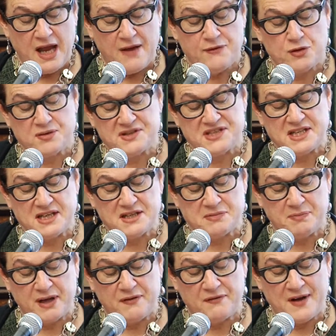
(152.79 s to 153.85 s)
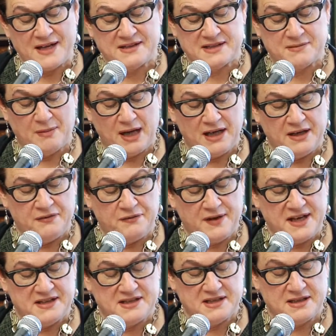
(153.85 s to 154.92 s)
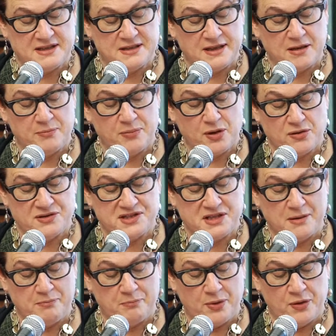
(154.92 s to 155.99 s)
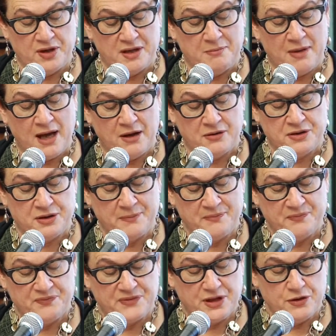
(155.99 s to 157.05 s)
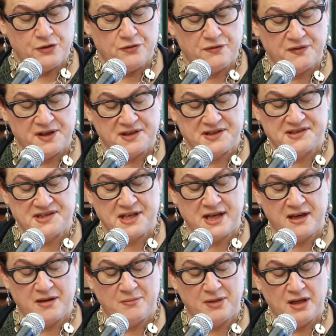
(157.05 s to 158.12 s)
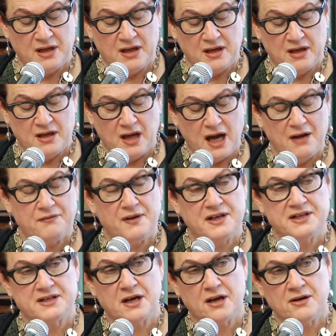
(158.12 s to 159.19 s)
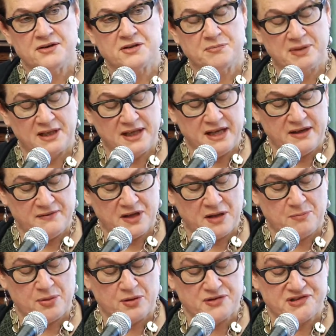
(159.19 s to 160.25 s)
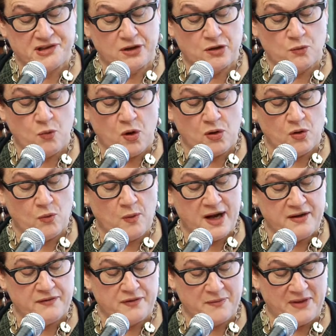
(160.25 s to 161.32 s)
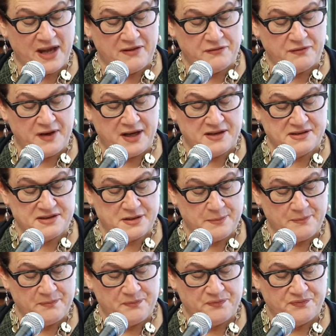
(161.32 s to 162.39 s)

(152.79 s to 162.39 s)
If you could see his big fat smiley face and his little pursed up birdie mouth, you'd feel the same. I find it hard to believe that a person could walk away from that face.